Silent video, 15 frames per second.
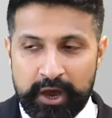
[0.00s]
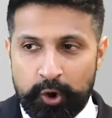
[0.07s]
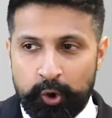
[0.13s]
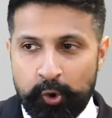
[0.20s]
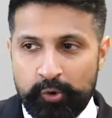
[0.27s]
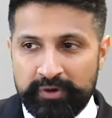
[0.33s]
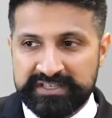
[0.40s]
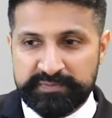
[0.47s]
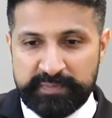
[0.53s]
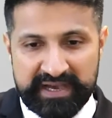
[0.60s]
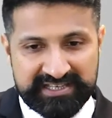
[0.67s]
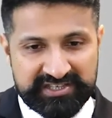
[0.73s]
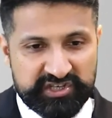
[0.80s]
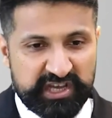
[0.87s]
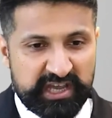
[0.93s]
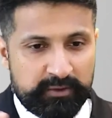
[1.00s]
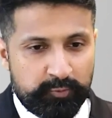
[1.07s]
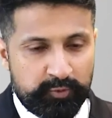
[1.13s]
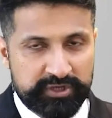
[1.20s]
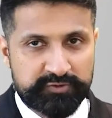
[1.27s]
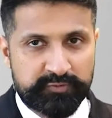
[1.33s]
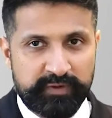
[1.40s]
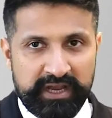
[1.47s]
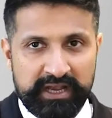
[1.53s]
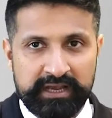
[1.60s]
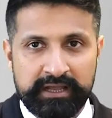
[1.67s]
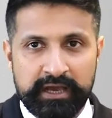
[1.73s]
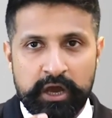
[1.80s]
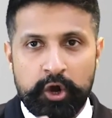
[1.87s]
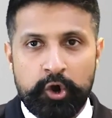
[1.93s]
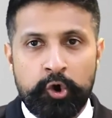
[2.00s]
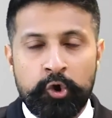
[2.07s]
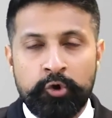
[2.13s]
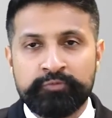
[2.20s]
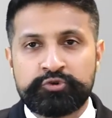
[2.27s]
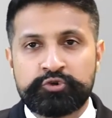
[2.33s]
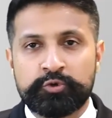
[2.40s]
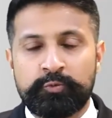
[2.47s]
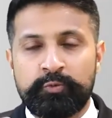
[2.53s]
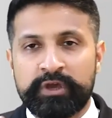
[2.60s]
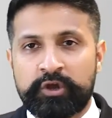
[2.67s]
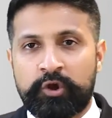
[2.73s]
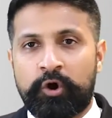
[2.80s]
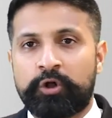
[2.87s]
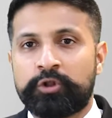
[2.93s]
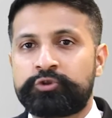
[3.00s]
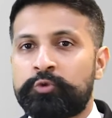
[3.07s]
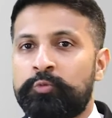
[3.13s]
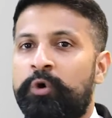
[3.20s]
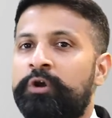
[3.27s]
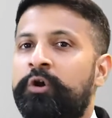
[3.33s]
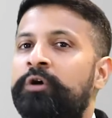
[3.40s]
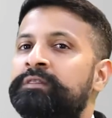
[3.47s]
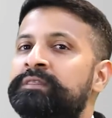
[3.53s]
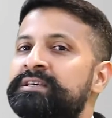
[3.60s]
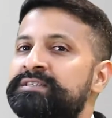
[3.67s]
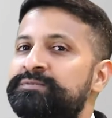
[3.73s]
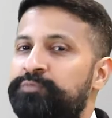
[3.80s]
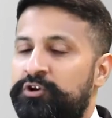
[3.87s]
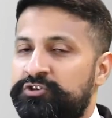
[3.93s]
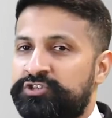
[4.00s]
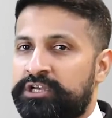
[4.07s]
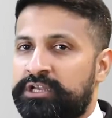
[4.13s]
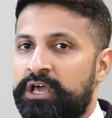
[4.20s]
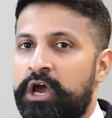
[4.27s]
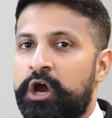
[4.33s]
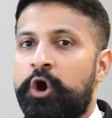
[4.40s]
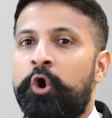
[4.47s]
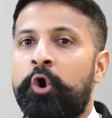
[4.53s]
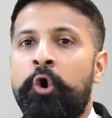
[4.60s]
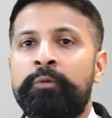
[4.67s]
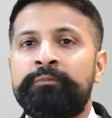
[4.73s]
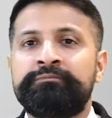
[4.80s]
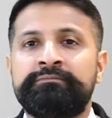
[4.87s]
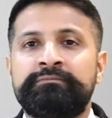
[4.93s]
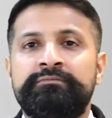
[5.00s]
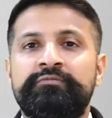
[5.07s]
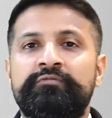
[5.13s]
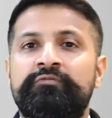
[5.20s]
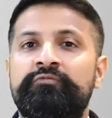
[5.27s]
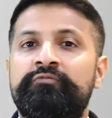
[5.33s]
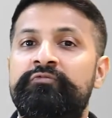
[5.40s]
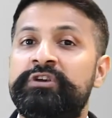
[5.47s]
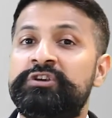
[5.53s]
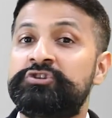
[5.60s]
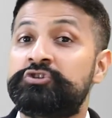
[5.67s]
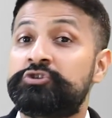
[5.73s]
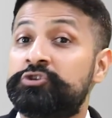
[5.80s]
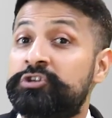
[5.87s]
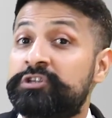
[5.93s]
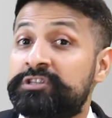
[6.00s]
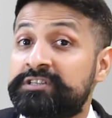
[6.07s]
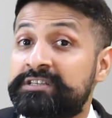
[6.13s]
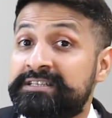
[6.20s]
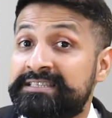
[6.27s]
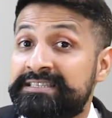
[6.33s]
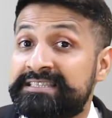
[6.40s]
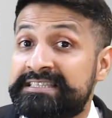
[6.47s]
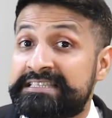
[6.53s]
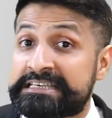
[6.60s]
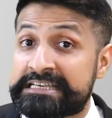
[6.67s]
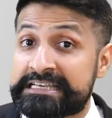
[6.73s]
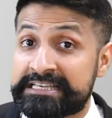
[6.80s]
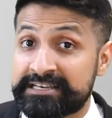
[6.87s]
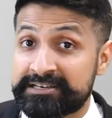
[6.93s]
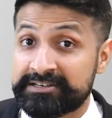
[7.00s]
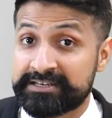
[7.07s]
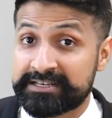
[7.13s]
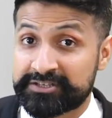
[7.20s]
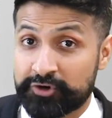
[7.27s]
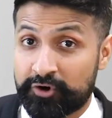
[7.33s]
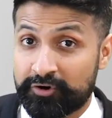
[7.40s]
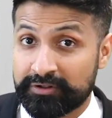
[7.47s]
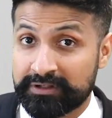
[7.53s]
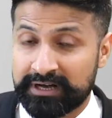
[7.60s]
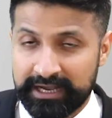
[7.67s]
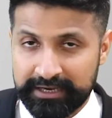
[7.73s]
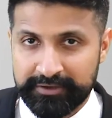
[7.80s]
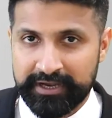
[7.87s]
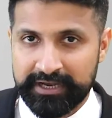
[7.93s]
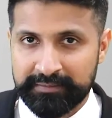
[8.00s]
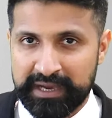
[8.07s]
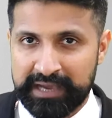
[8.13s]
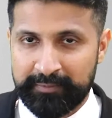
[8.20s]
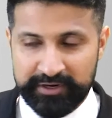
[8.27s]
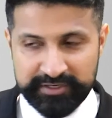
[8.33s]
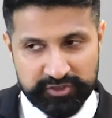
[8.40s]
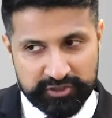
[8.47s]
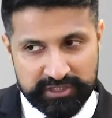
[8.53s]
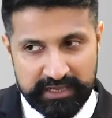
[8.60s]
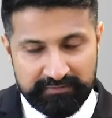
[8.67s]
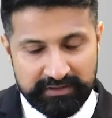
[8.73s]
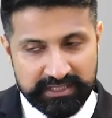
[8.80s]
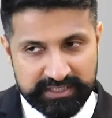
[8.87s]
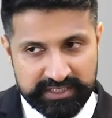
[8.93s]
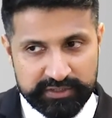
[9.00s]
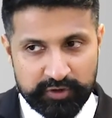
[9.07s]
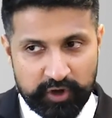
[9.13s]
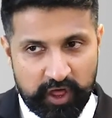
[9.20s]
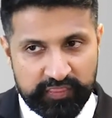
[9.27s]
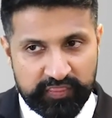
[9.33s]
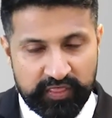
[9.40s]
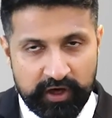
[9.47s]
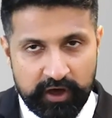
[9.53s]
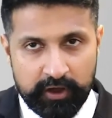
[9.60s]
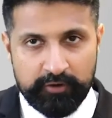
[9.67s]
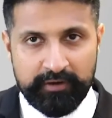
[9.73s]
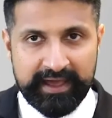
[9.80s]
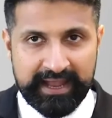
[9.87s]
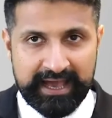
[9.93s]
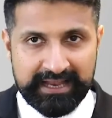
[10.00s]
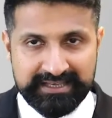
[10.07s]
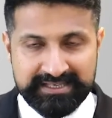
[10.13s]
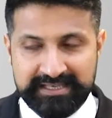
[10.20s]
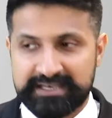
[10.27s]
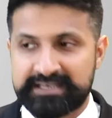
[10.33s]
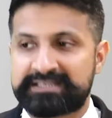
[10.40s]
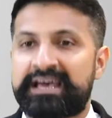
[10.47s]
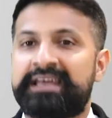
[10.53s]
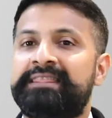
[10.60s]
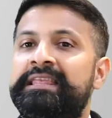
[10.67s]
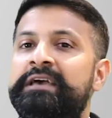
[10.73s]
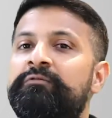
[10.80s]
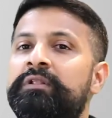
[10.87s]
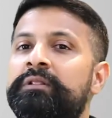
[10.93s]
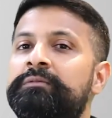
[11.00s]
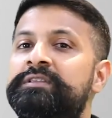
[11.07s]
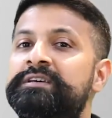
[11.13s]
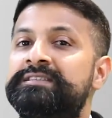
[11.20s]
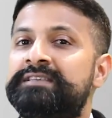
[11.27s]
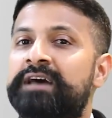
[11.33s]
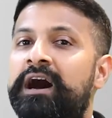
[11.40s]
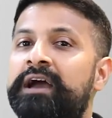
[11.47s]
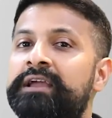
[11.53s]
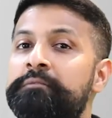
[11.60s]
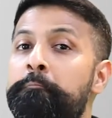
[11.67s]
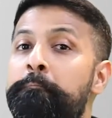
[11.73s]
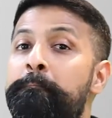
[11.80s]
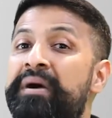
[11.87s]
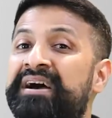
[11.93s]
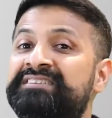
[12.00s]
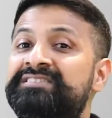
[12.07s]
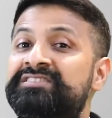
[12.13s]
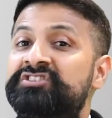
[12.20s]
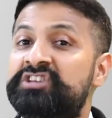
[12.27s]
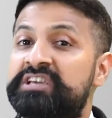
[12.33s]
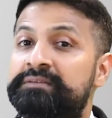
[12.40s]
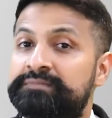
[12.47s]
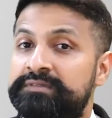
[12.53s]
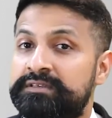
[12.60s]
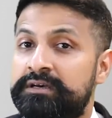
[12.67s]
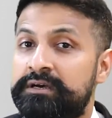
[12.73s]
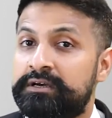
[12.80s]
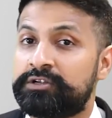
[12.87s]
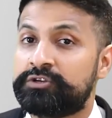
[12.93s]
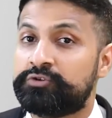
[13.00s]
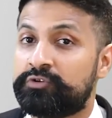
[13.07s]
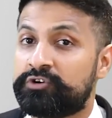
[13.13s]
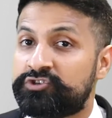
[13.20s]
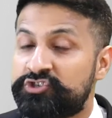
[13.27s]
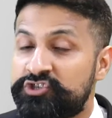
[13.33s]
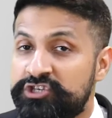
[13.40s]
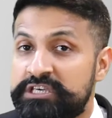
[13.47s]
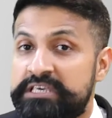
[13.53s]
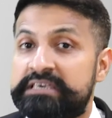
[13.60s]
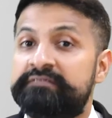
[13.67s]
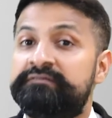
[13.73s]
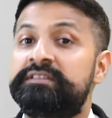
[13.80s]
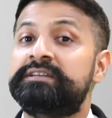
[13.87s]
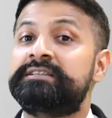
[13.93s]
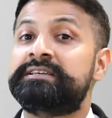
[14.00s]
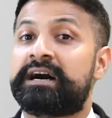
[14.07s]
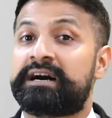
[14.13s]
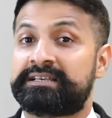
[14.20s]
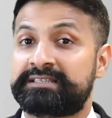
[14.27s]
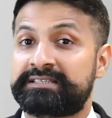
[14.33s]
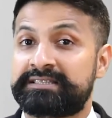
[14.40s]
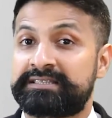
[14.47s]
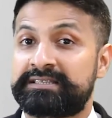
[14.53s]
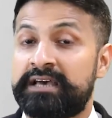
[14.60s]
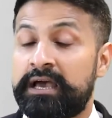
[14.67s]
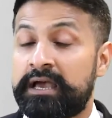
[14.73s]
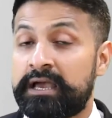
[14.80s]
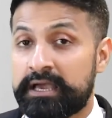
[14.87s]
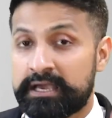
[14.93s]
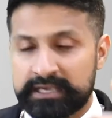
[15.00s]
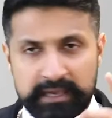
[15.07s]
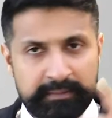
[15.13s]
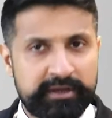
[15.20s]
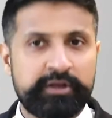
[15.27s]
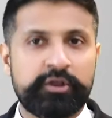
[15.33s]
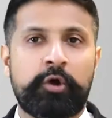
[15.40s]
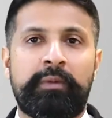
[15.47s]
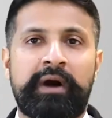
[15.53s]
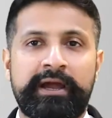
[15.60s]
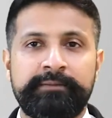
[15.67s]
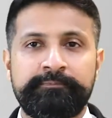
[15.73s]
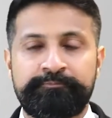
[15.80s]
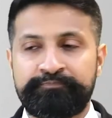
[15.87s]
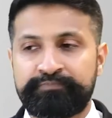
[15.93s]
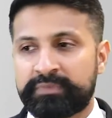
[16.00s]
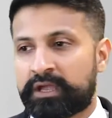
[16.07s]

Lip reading: Who is best in which field? Whom should we call to work on this project? Whom we shouldn't consider at all. Are you getting my point? So they will do a thorough analysis and they will design best teams to achieve the tasks. Keep it in your mind.